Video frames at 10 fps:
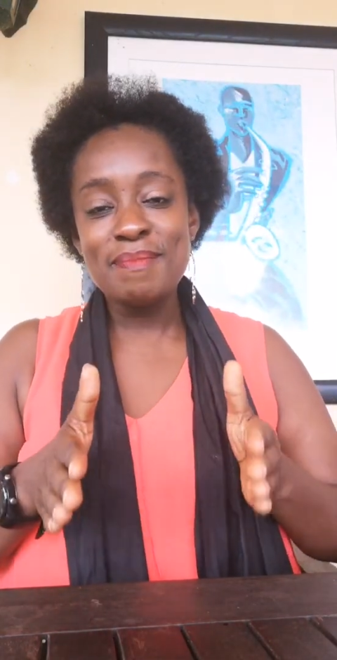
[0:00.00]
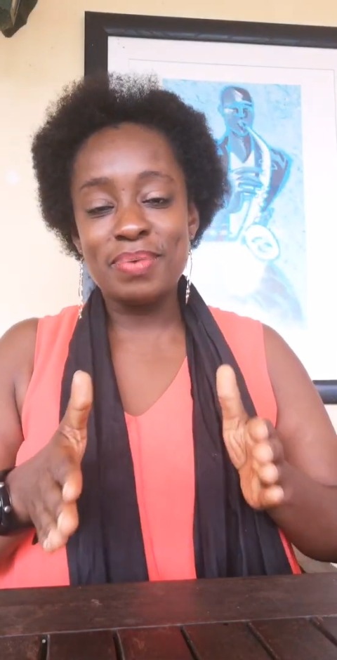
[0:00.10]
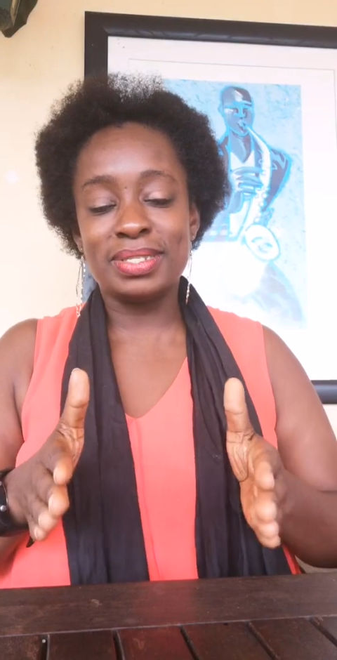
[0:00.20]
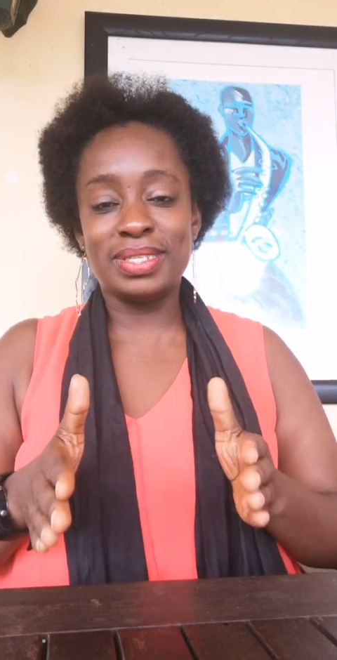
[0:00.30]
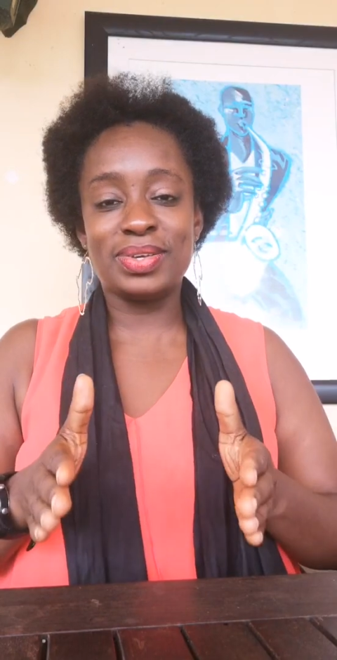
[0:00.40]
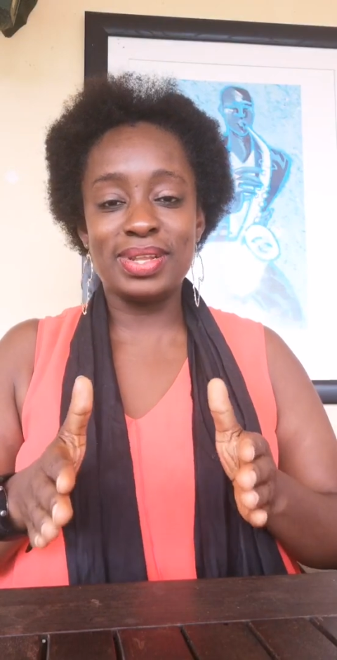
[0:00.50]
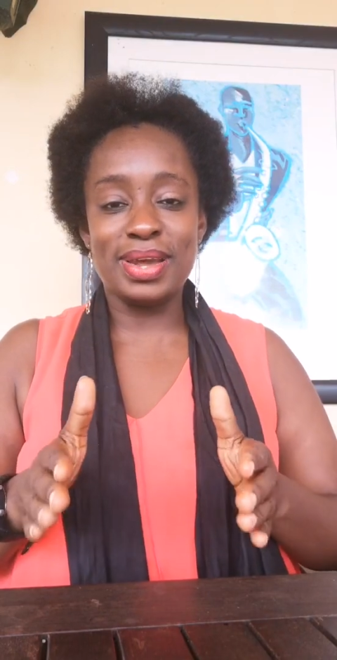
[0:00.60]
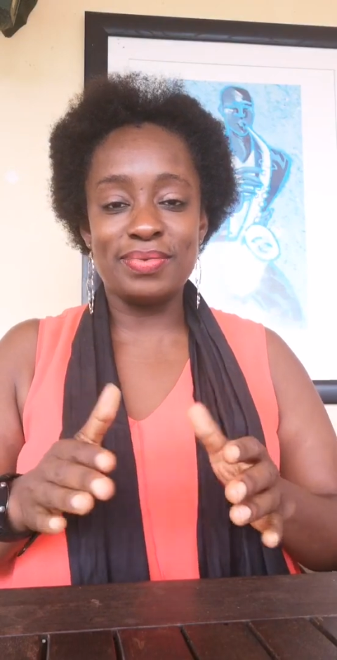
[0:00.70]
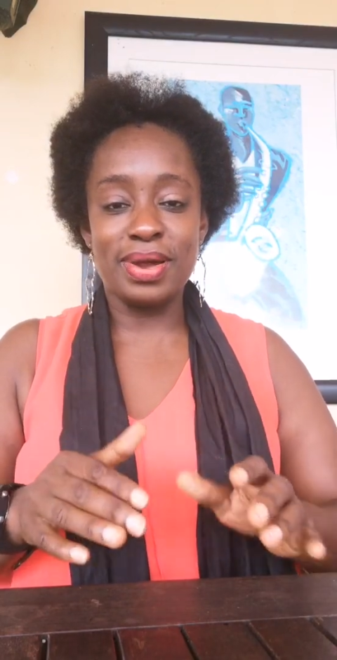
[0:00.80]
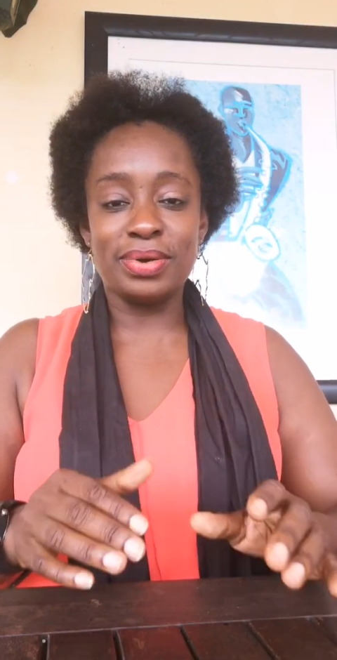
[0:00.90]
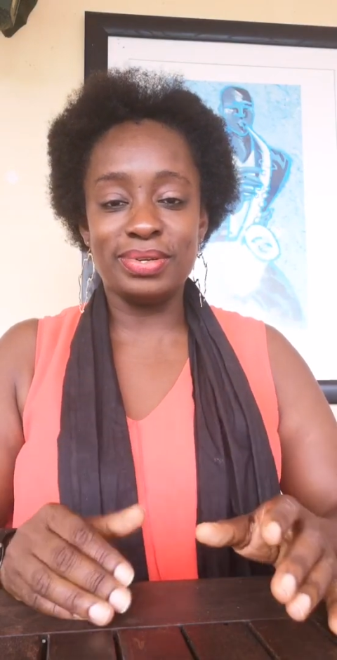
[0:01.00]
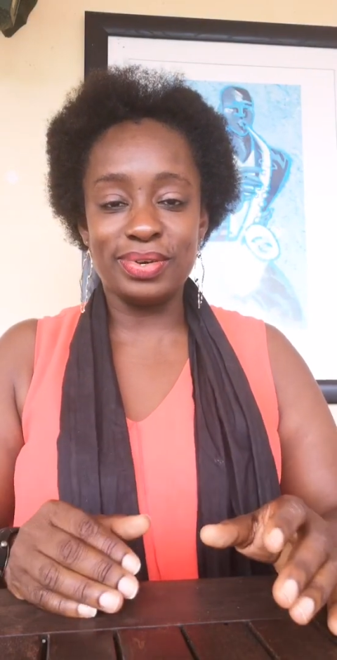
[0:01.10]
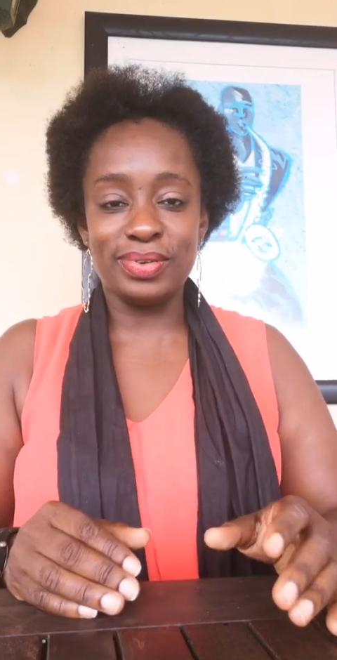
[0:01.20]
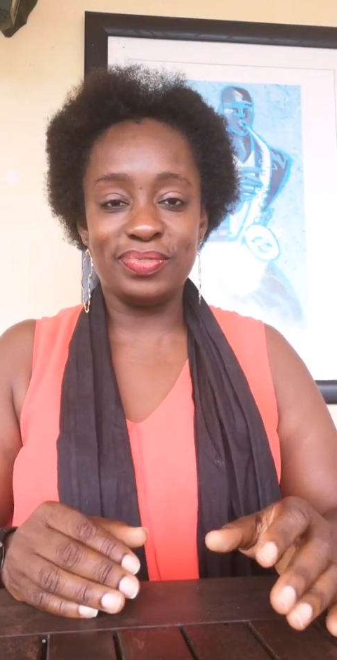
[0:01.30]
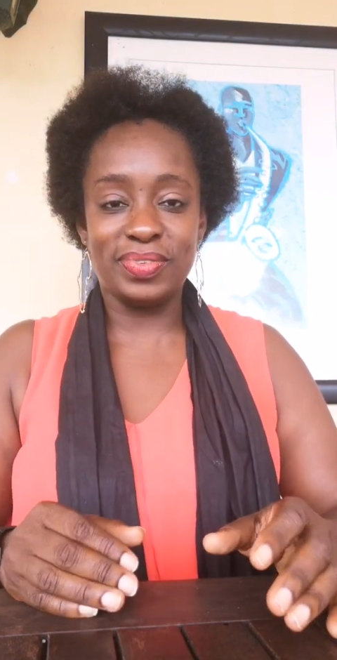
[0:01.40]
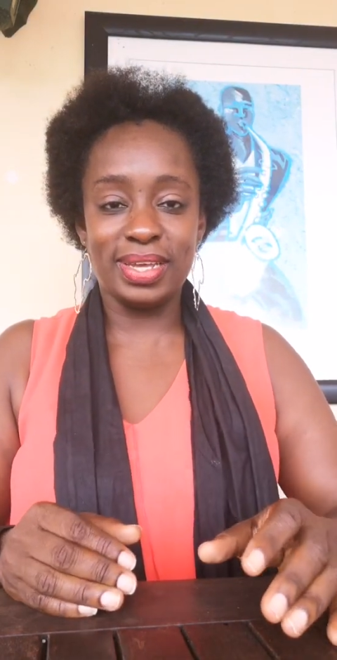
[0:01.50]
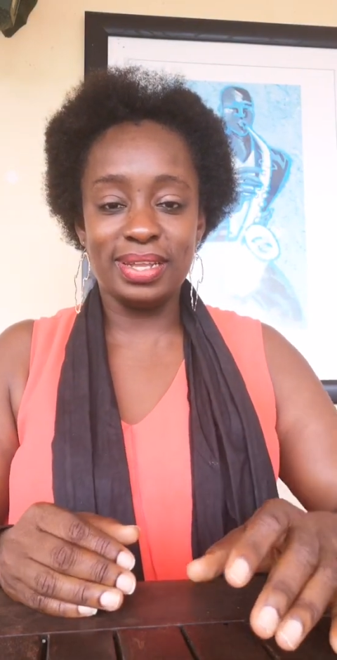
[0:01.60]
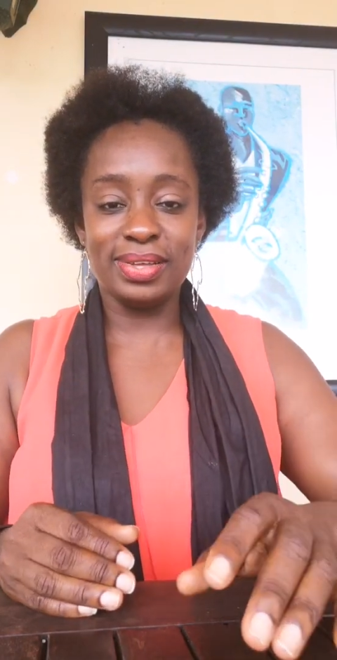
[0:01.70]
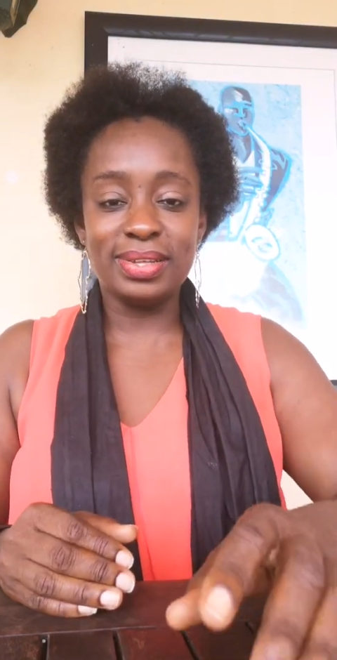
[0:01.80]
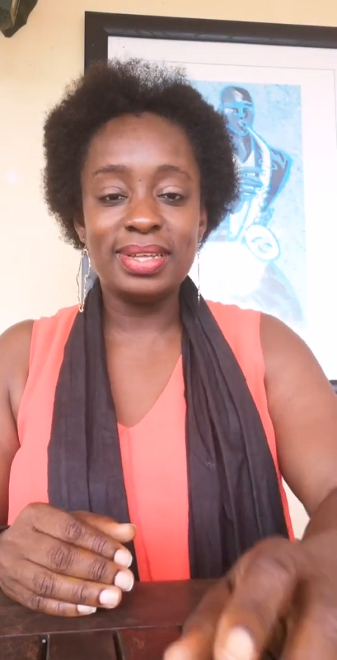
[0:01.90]
particular round of
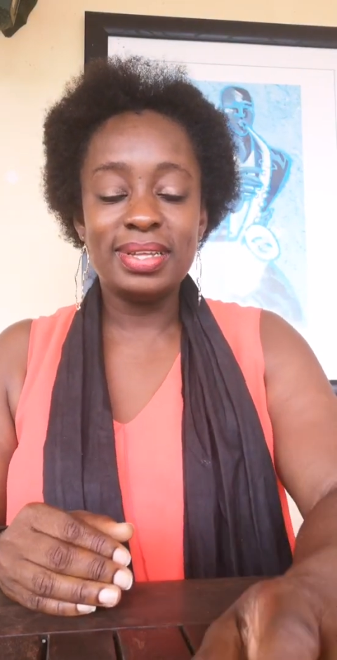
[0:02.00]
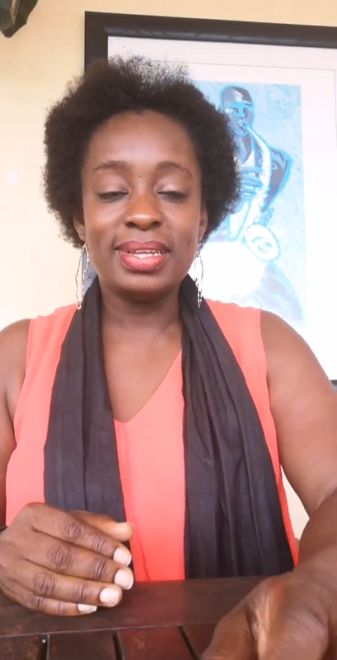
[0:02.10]
failure.